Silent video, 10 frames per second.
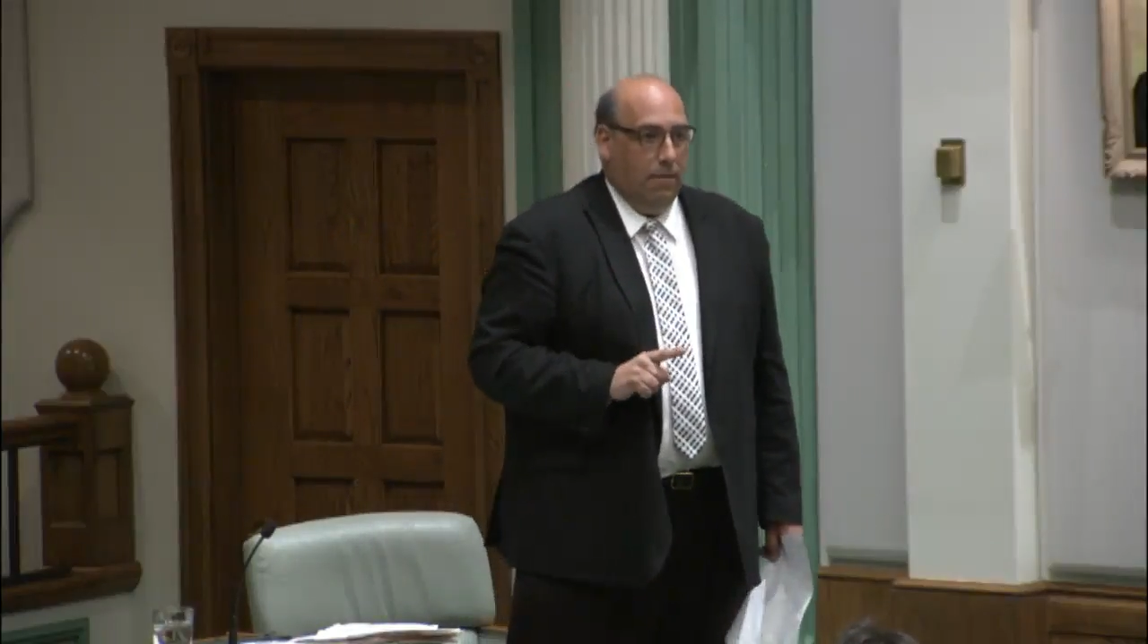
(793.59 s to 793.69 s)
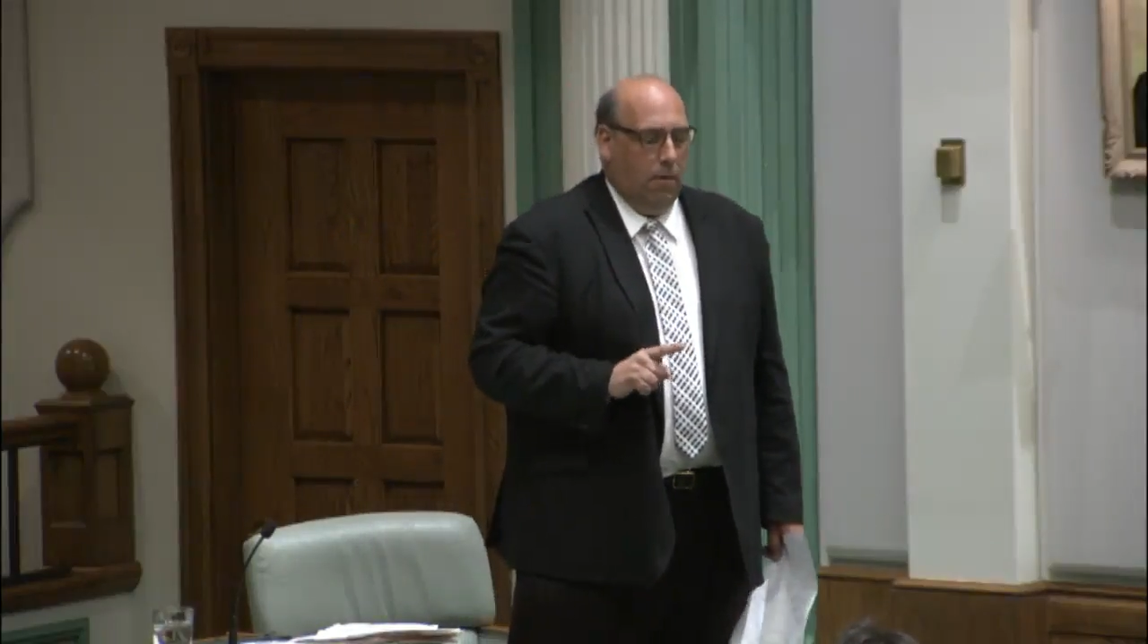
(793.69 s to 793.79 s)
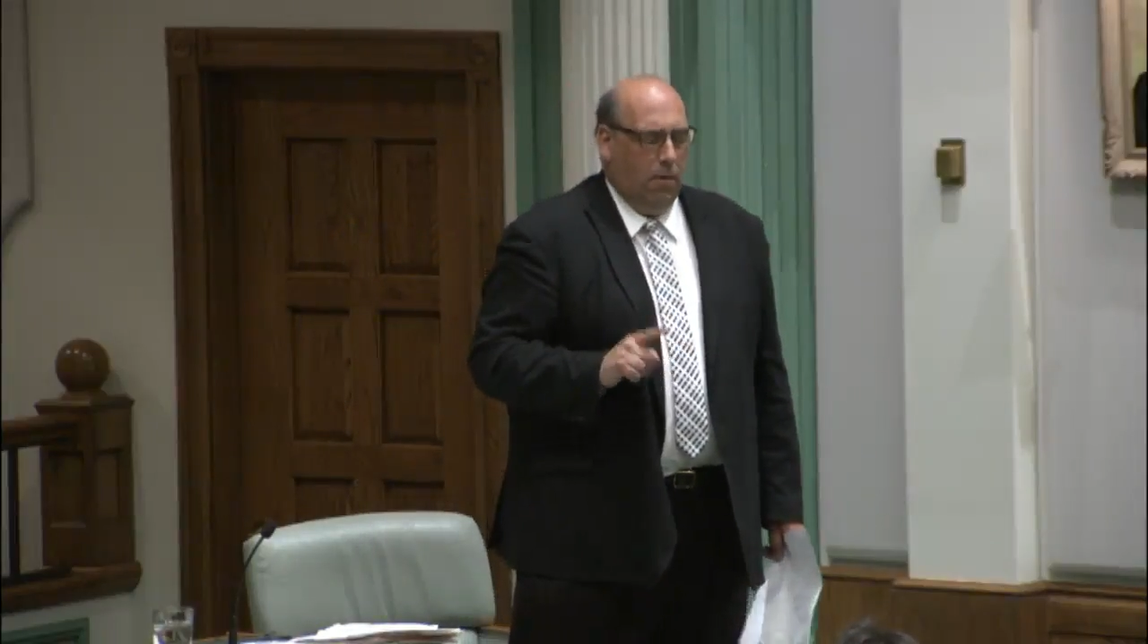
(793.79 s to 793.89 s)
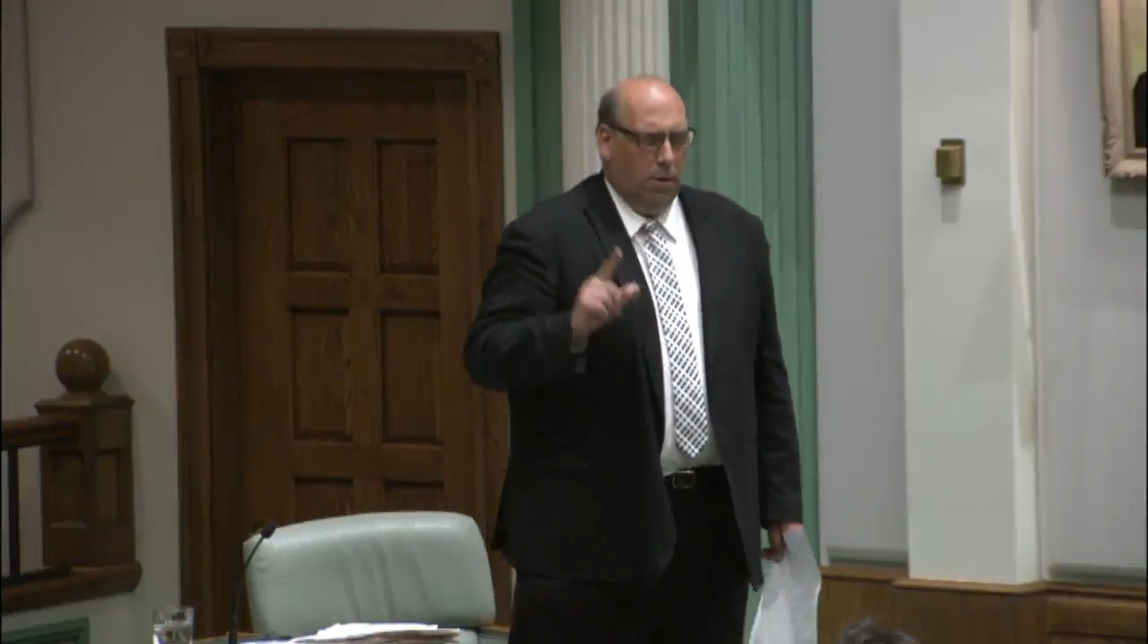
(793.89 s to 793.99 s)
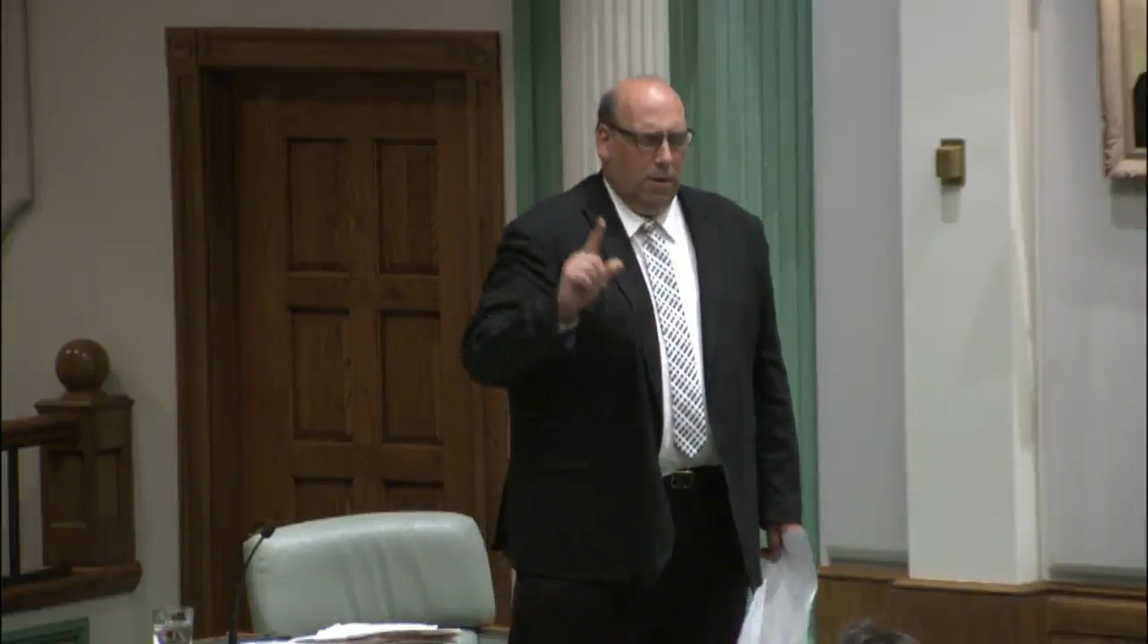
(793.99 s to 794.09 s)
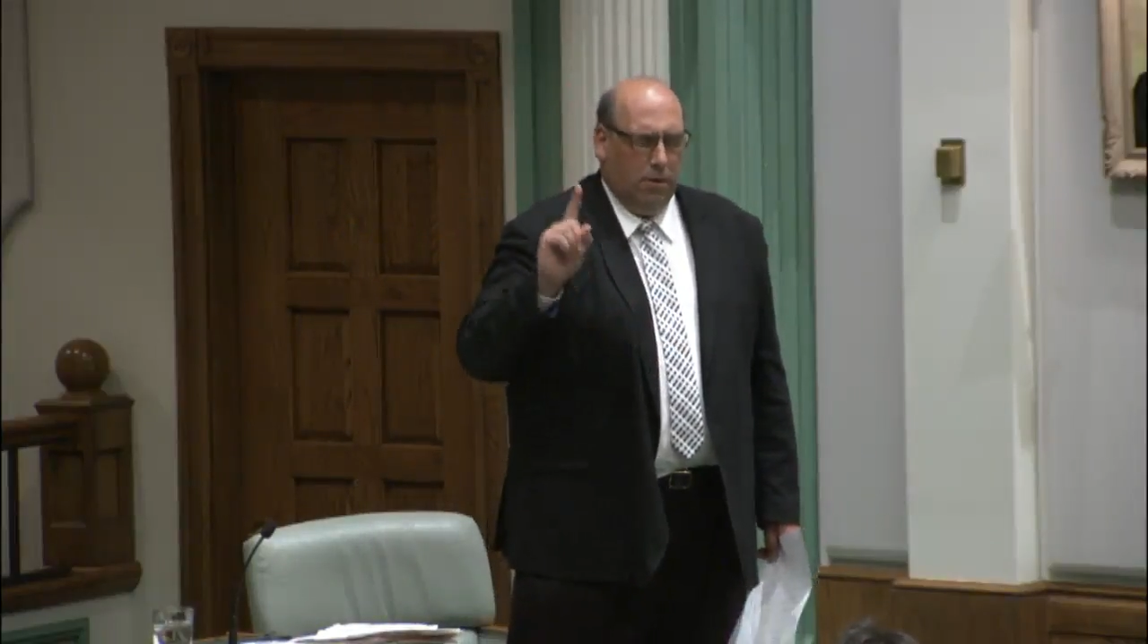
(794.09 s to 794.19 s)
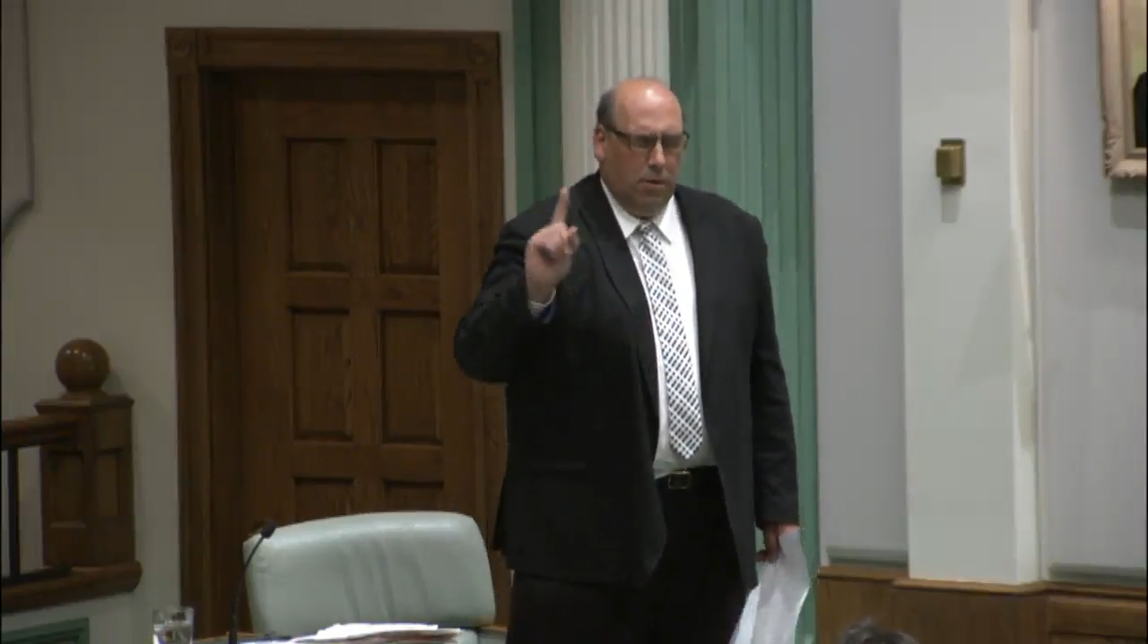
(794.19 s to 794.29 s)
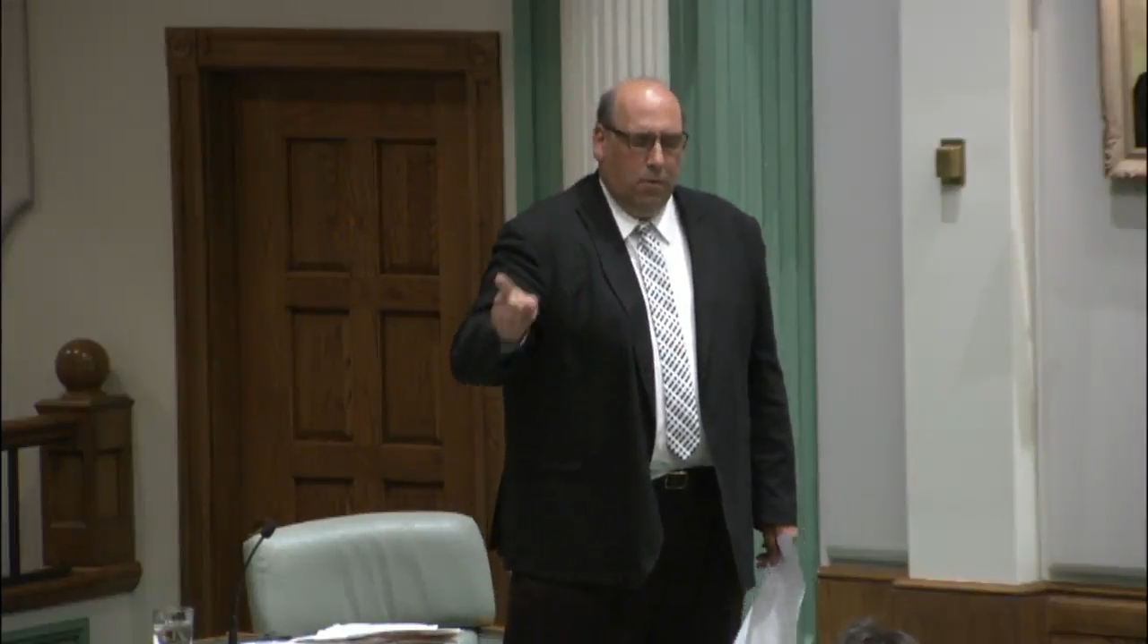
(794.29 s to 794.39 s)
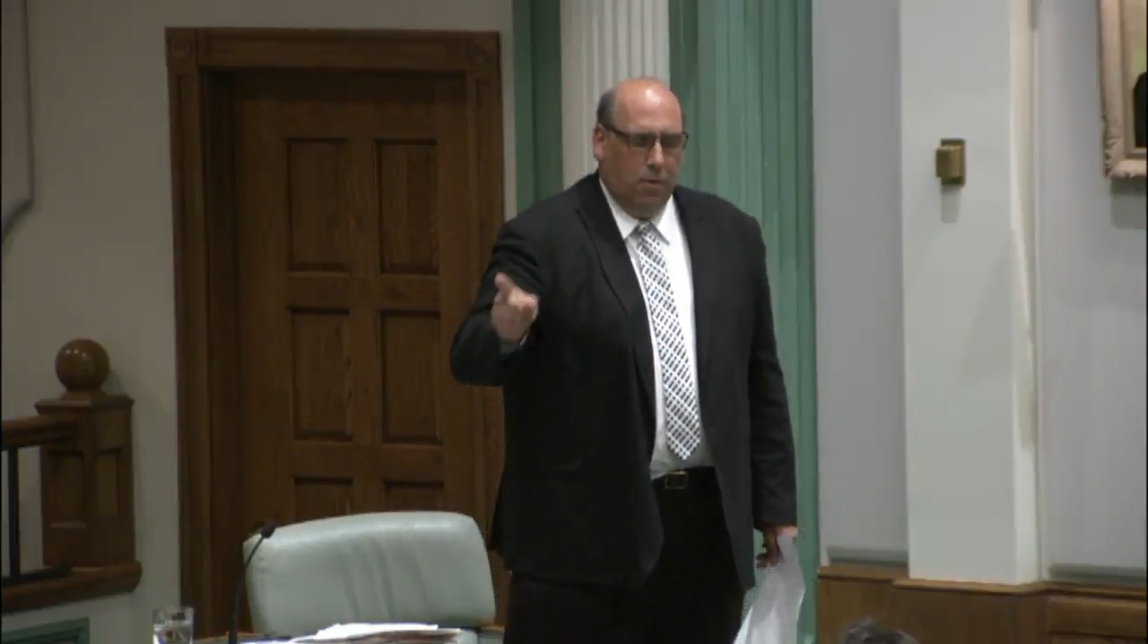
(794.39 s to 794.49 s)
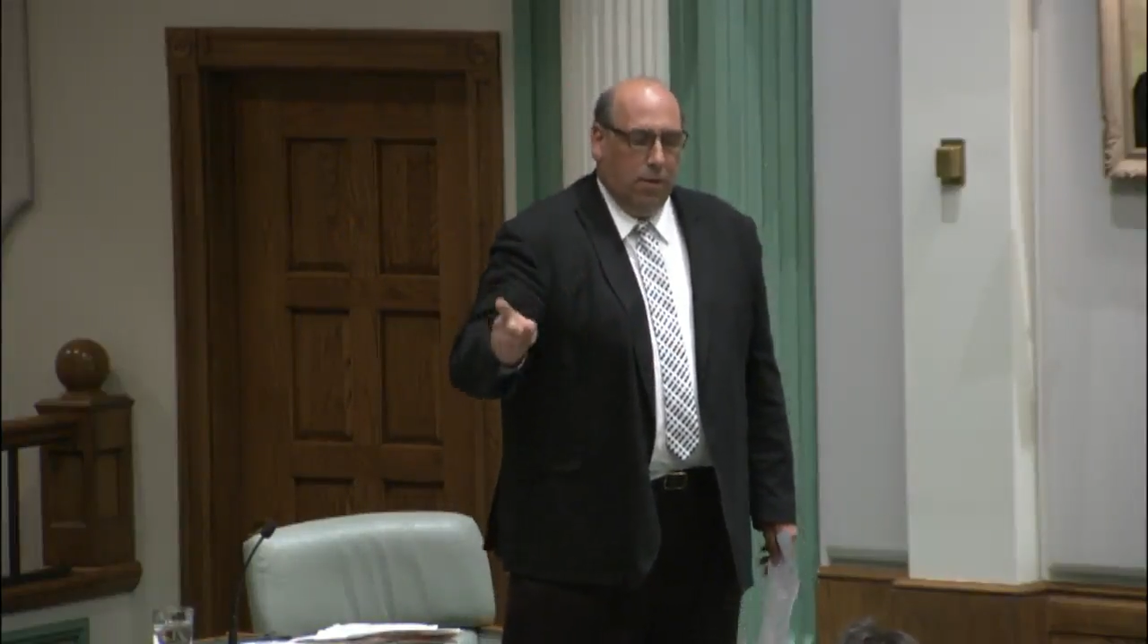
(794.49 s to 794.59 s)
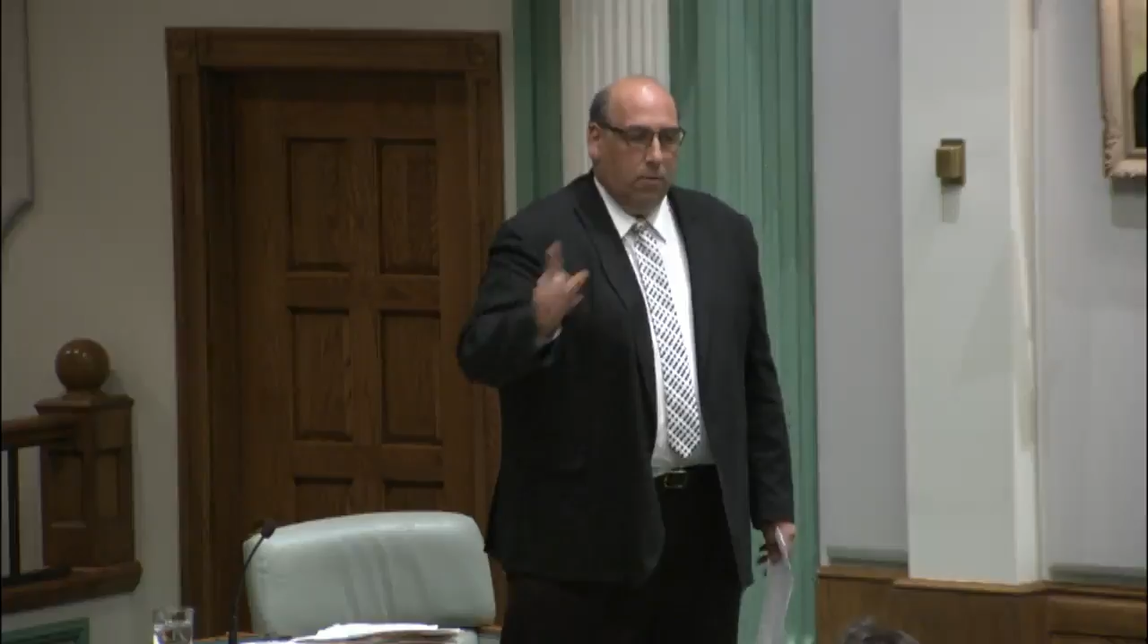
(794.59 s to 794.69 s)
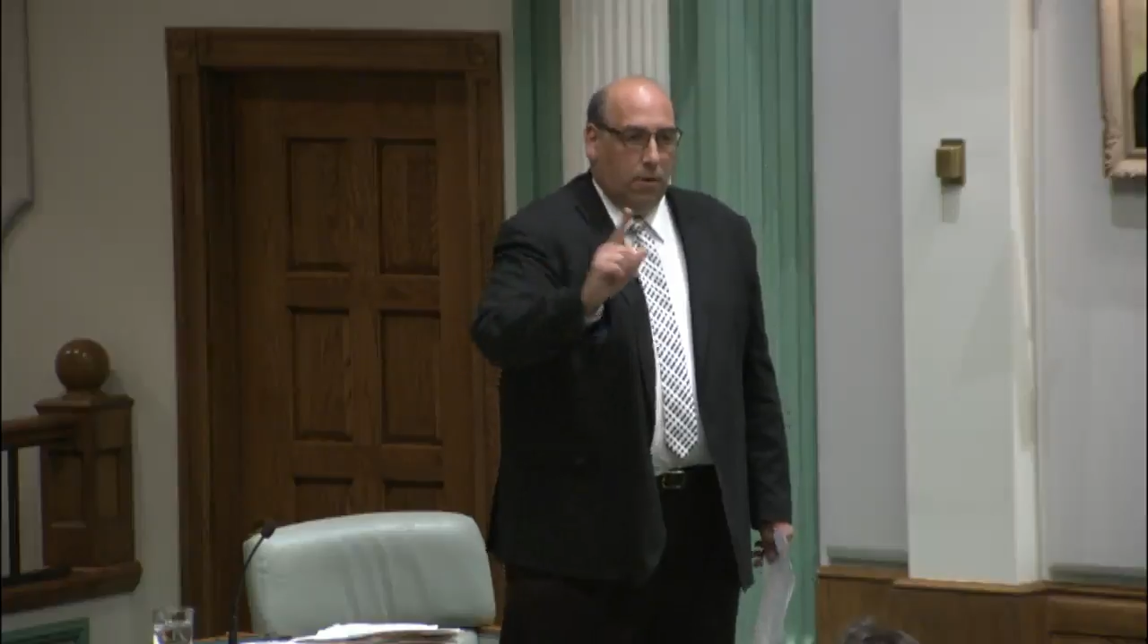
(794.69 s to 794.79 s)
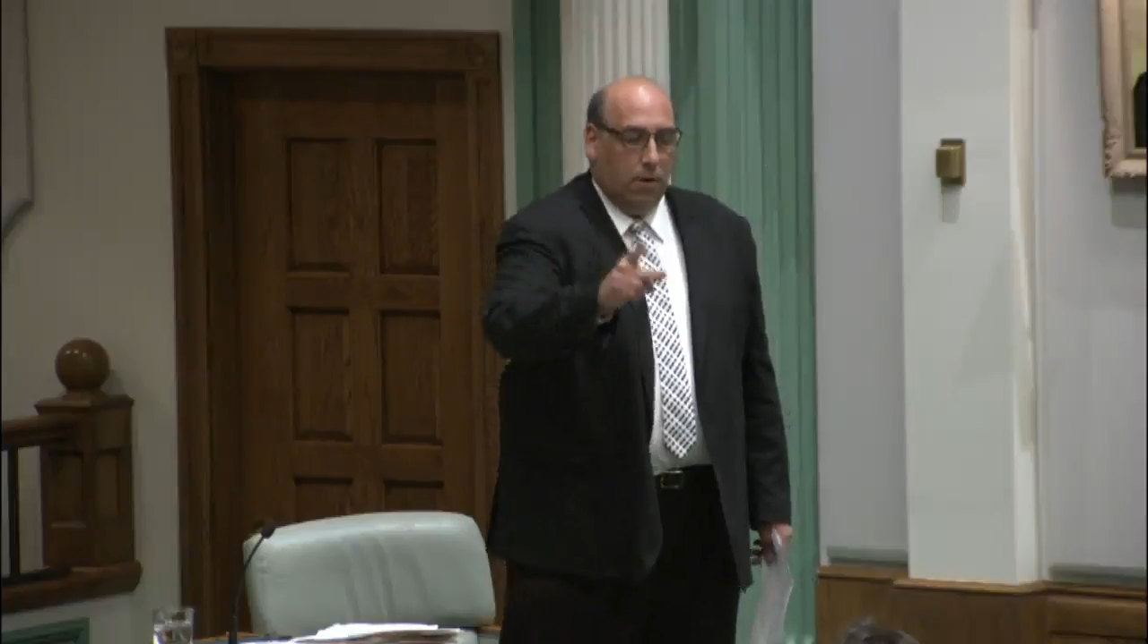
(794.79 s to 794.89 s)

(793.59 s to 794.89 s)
or to